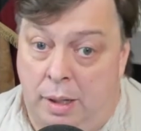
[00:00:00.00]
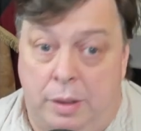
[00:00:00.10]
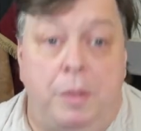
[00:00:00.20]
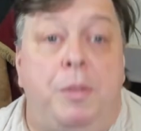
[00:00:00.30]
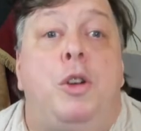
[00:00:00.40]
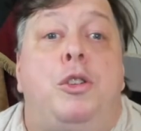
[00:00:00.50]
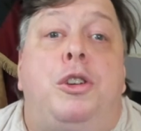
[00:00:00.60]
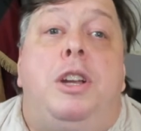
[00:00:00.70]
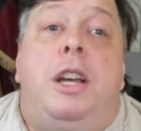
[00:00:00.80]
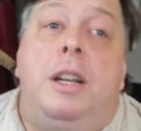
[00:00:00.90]

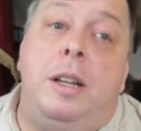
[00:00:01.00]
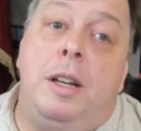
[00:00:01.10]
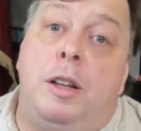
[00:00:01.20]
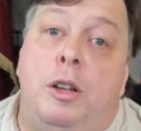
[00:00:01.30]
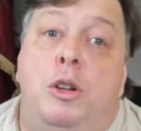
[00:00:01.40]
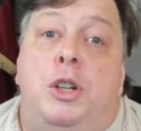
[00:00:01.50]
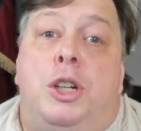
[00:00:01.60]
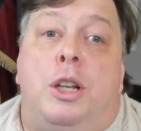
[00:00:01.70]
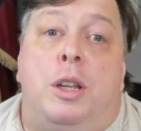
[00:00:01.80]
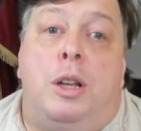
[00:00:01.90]
Diversity and
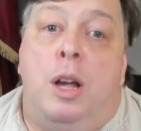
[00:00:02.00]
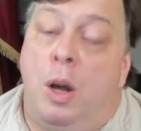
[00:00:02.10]
inclusion.